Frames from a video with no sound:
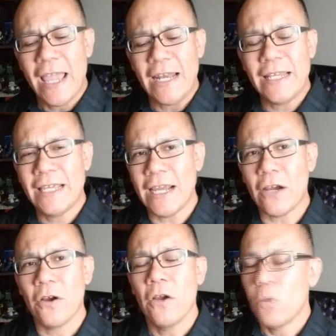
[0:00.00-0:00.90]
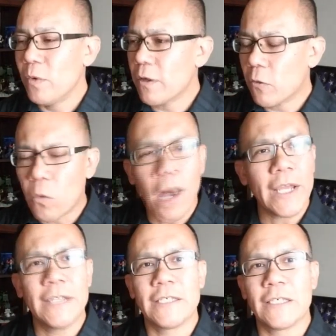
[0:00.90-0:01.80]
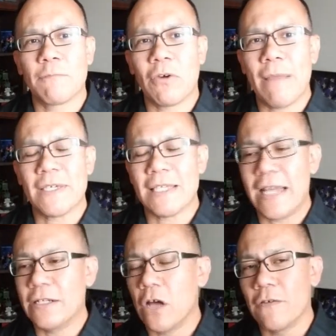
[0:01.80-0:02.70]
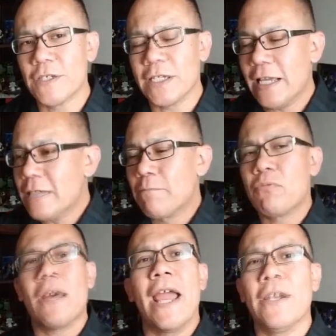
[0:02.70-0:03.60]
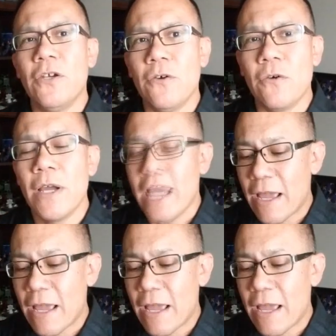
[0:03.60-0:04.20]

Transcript: And here we're walking into this promised land, and all of a sudden it's brand new,